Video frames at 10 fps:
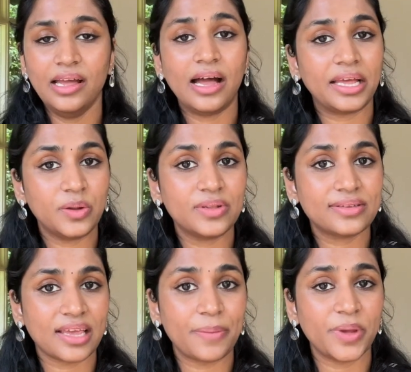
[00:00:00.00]
I know this
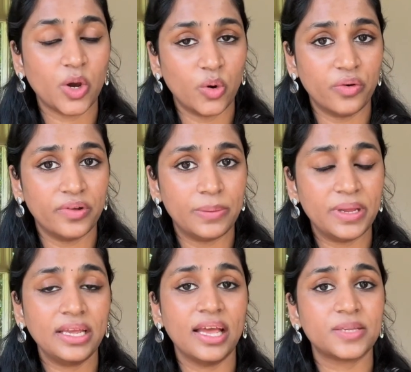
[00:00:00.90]
can be
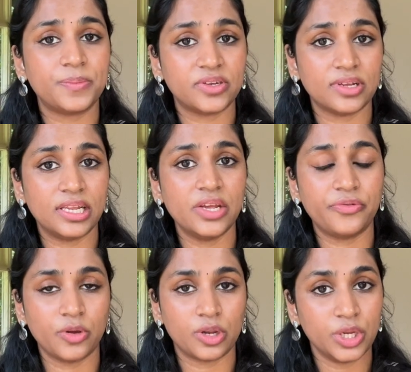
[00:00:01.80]
overwhelming, especially if
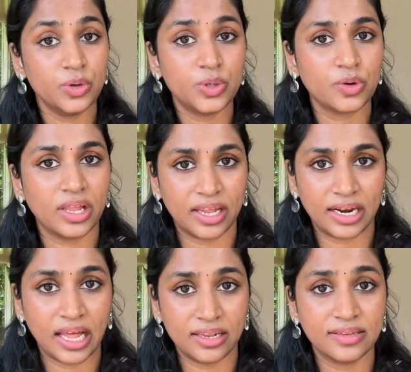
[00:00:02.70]
you are new to color
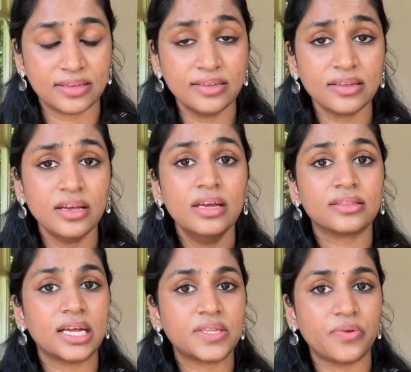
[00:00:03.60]
analysis.
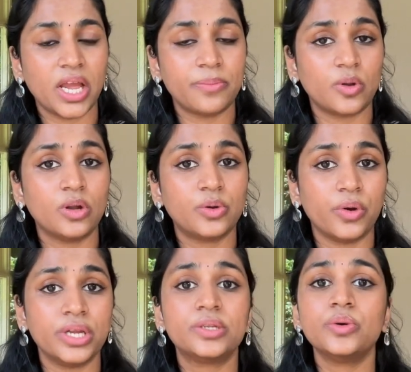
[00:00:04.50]
That's why I'm not
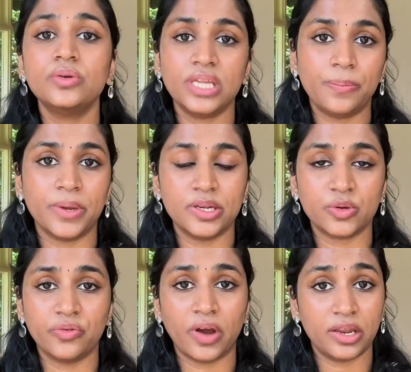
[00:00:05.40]
going too deep
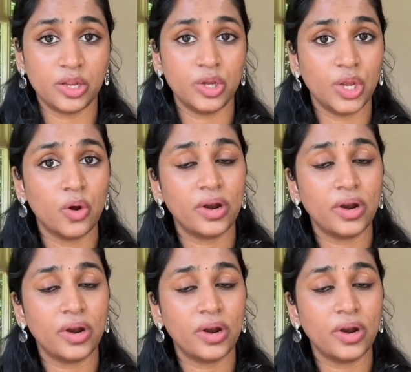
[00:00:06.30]
into finding your